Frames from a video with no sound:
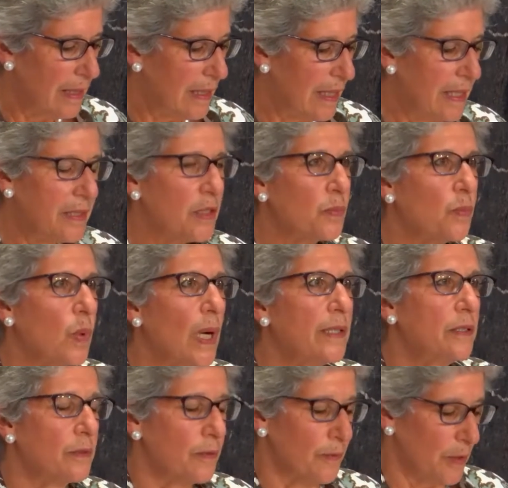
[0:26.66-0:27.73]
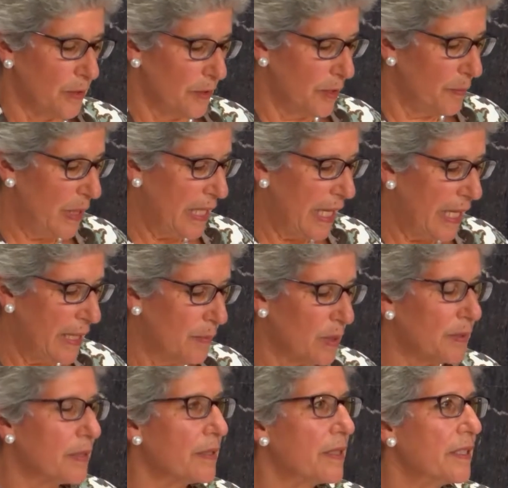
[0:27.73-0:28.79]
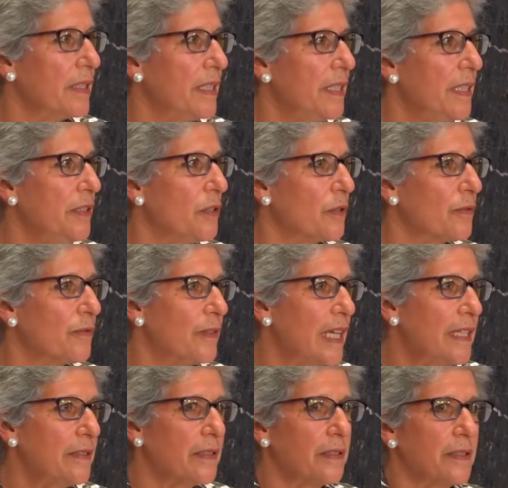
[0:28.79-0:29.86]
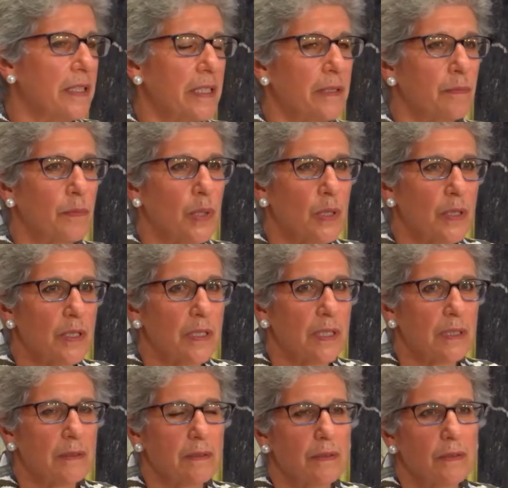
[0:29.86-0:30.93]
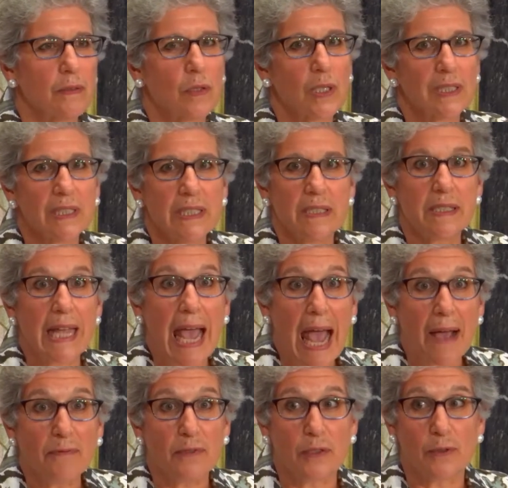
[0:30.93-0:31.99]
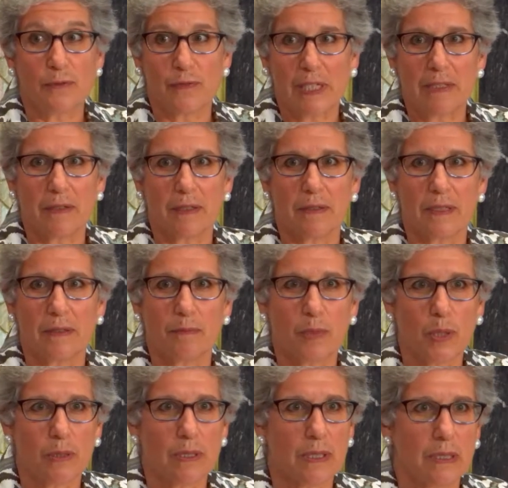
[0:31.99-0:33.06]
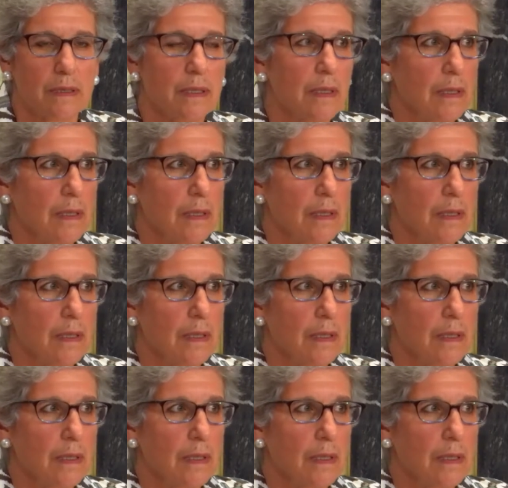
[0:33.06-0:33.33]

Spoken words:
It's wonderful to be able to see your faces in person, or at least half your faces in person.